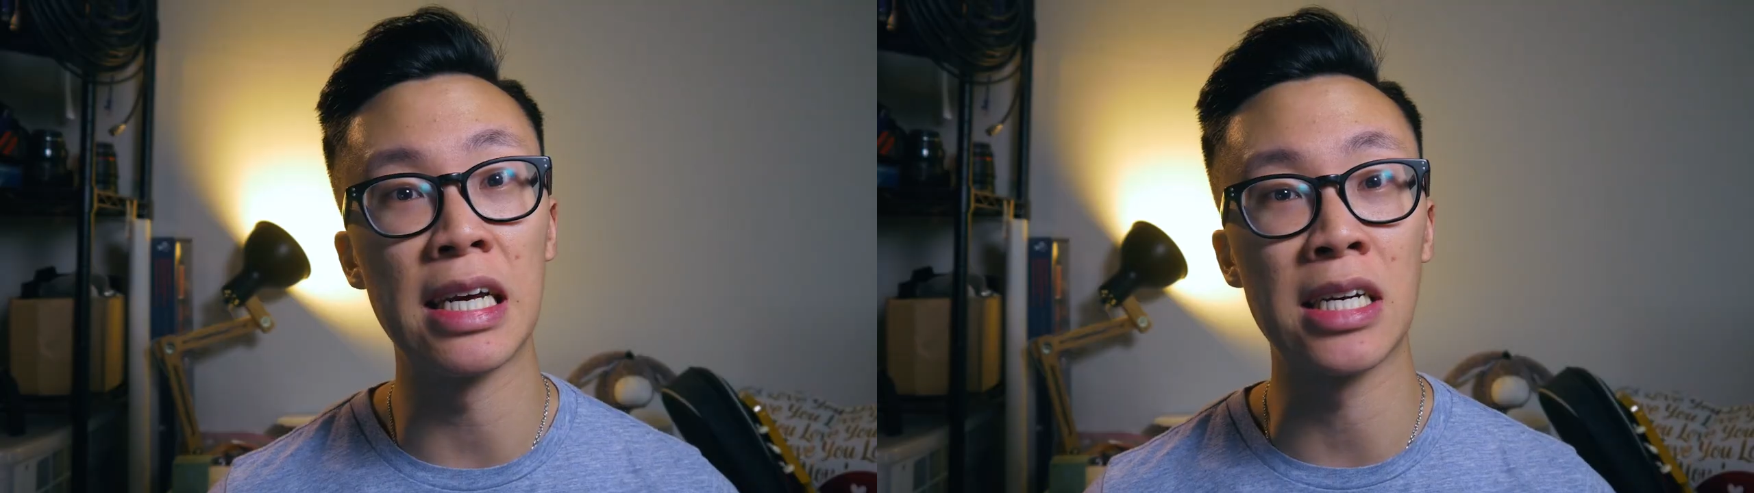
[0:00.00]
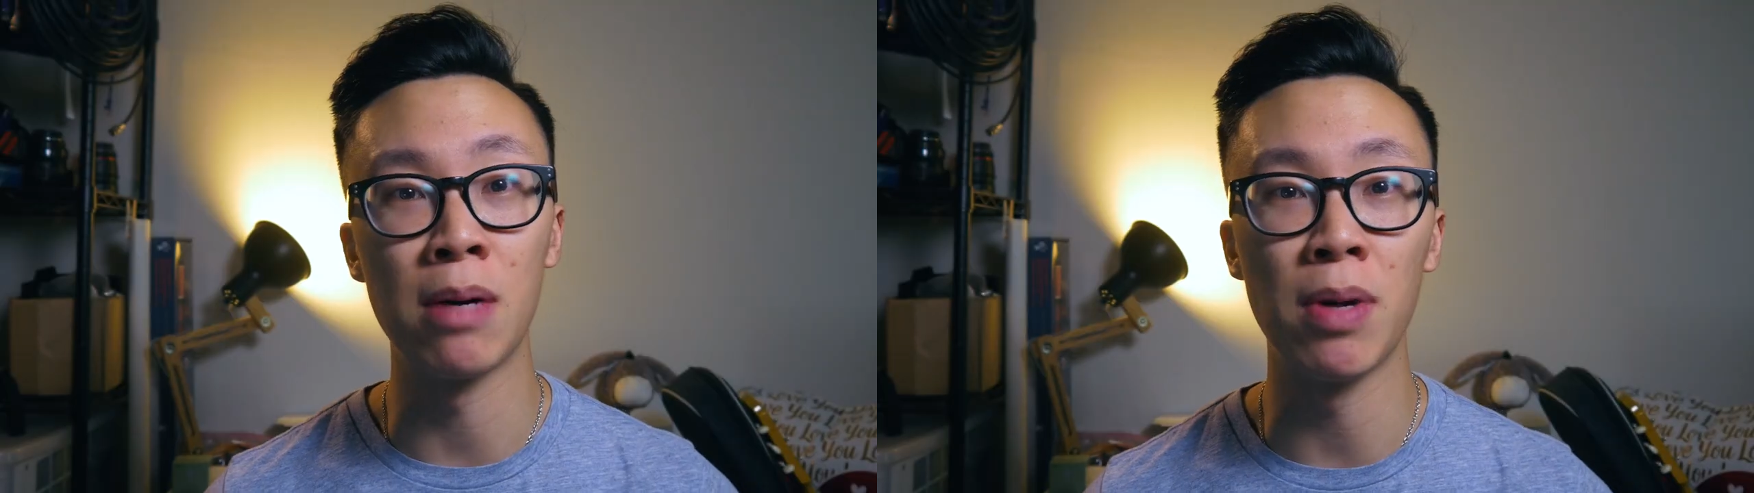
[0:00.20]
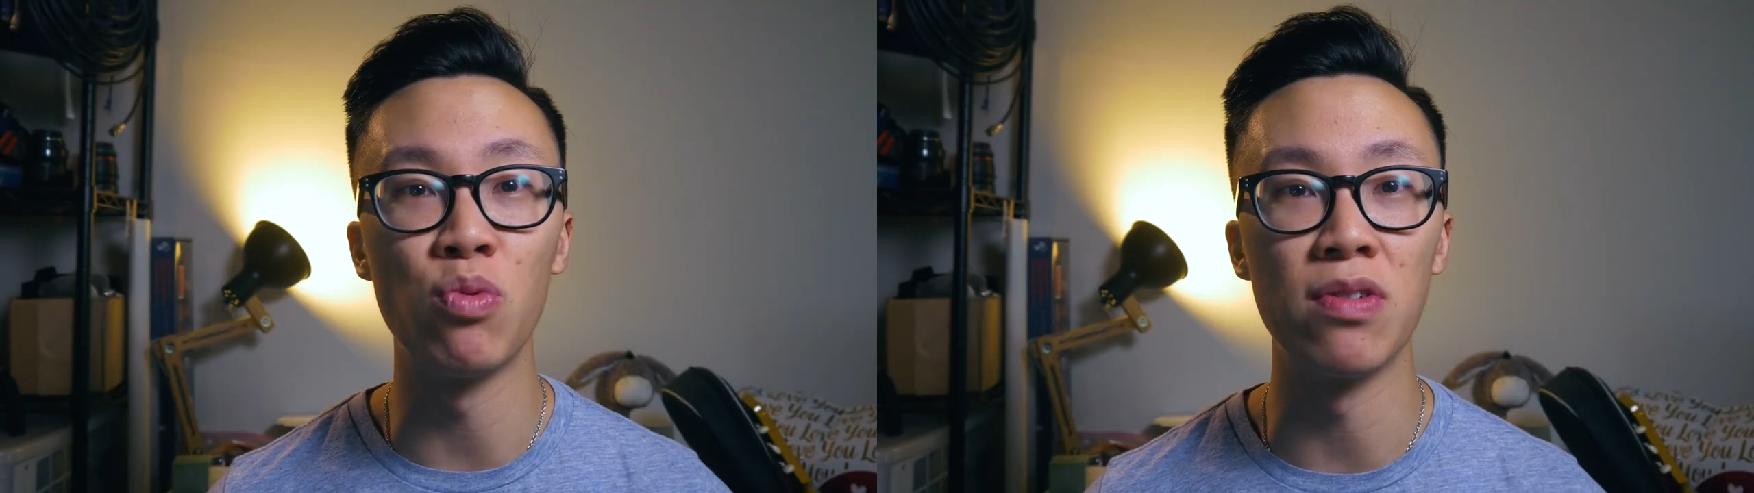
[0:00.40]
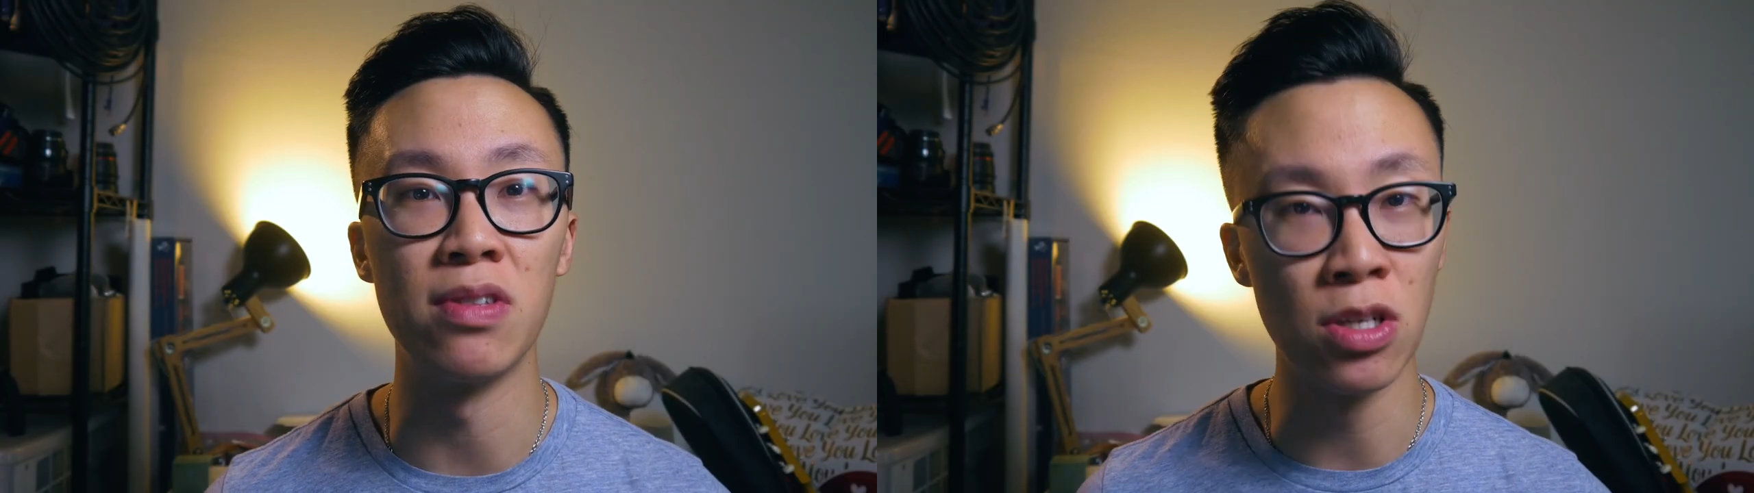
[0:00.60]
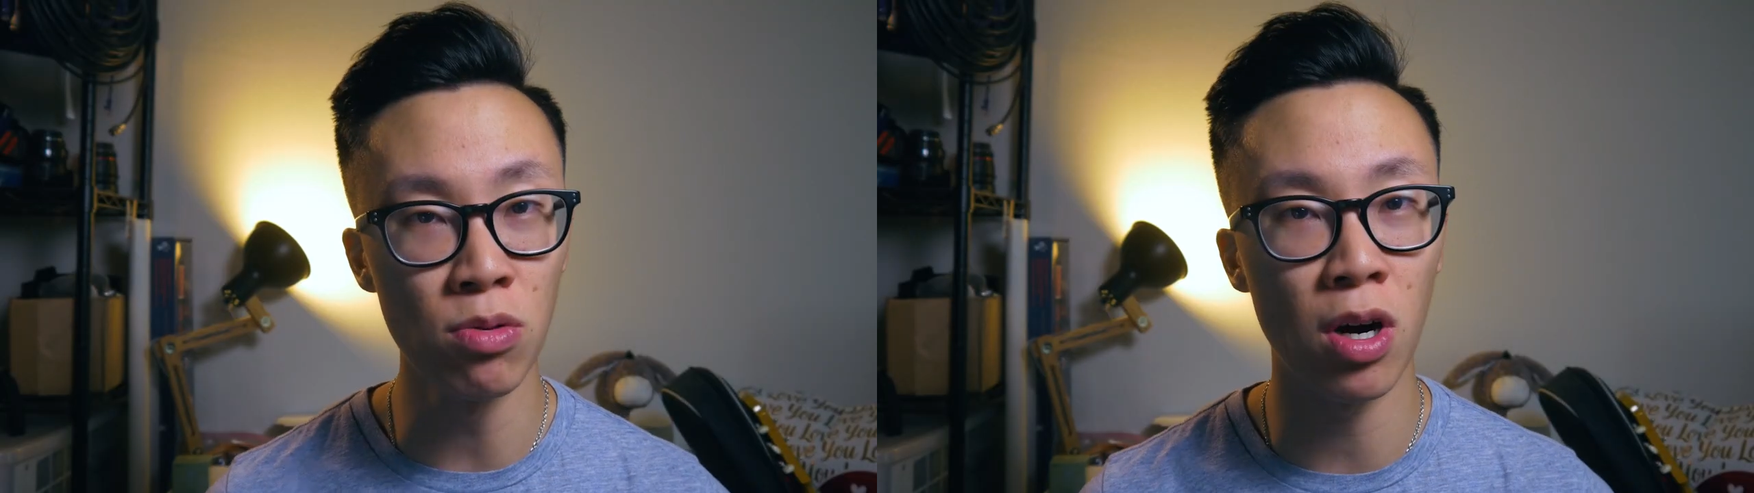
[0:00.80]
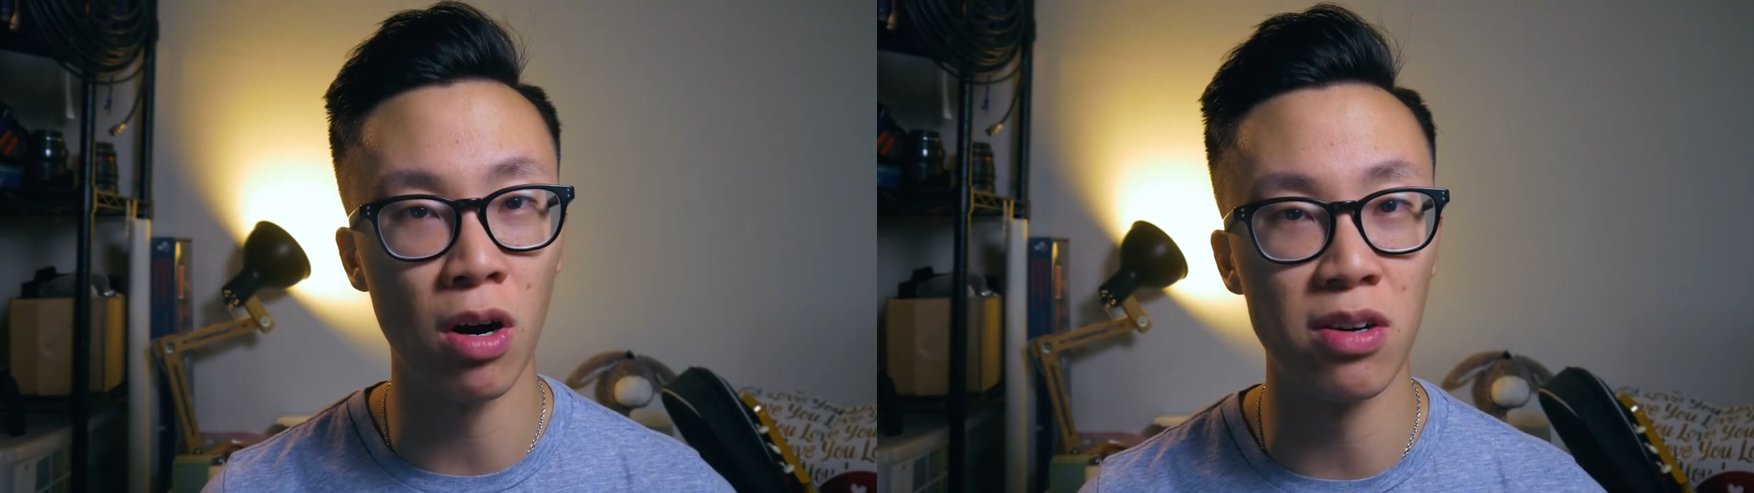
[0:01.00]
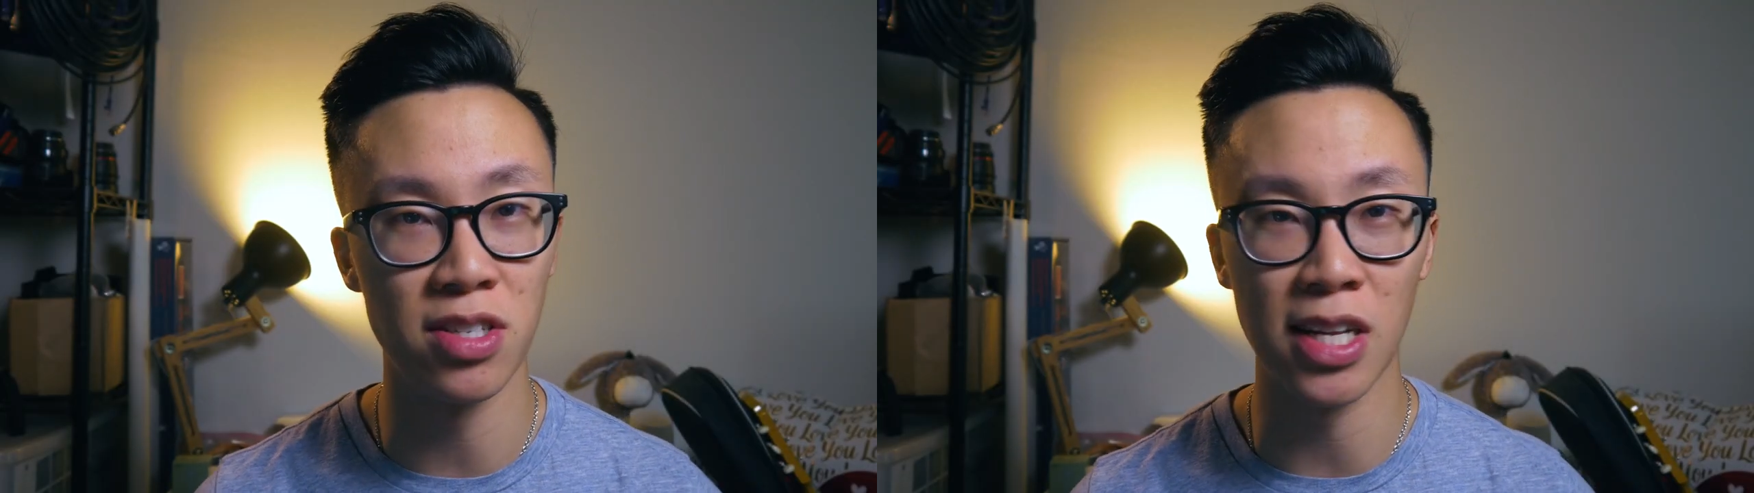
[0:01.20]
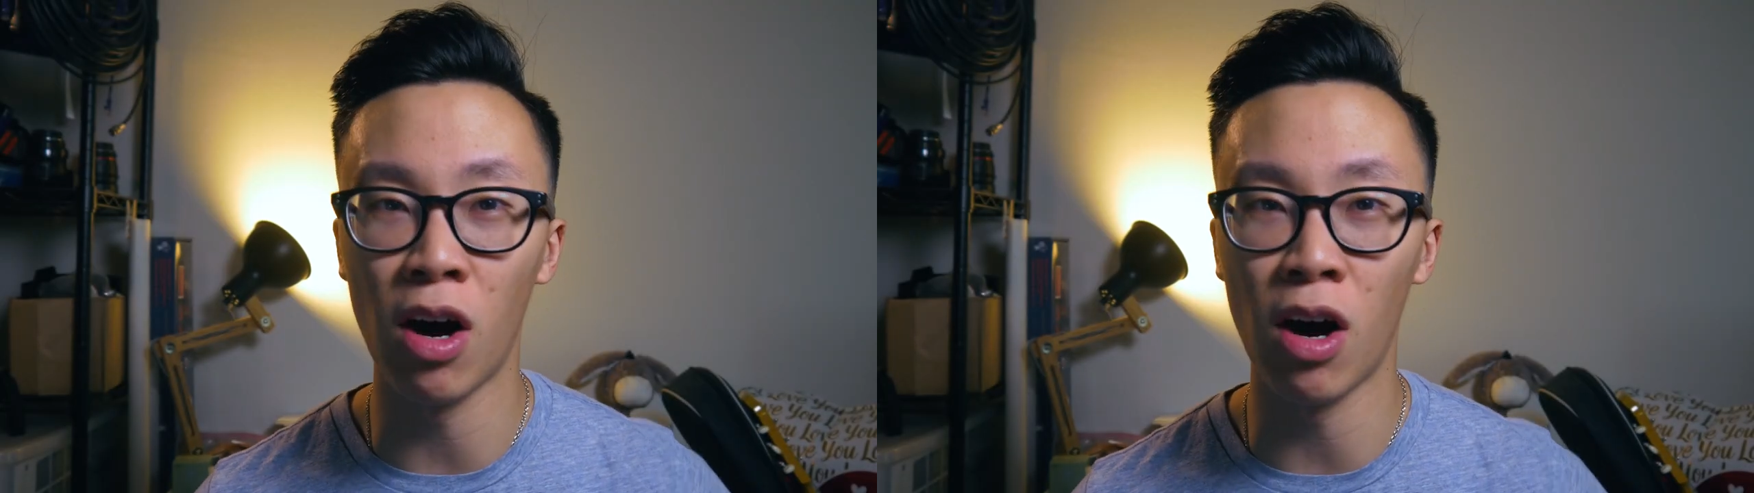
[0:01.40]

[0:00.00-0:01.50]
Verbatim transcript: that come out with new cards